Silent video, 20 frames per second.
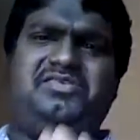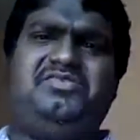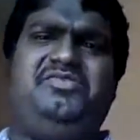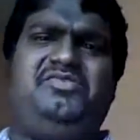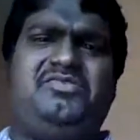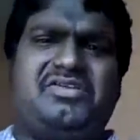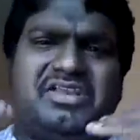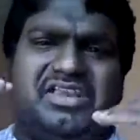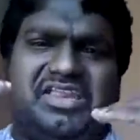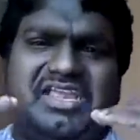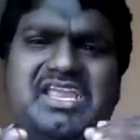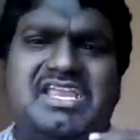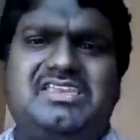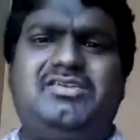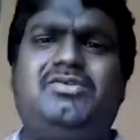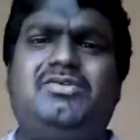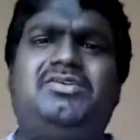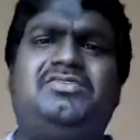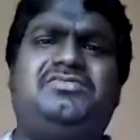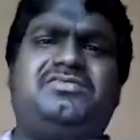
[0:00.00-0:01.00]
You
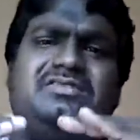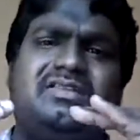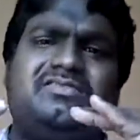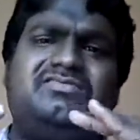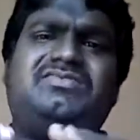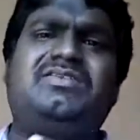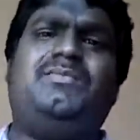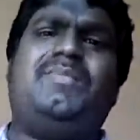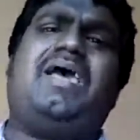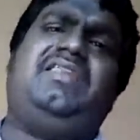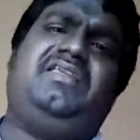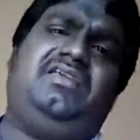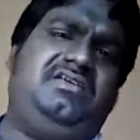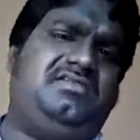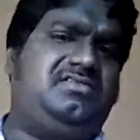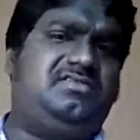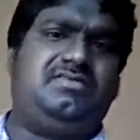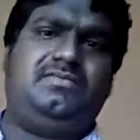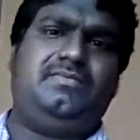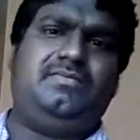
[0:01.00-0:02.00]
create yourself the barriers.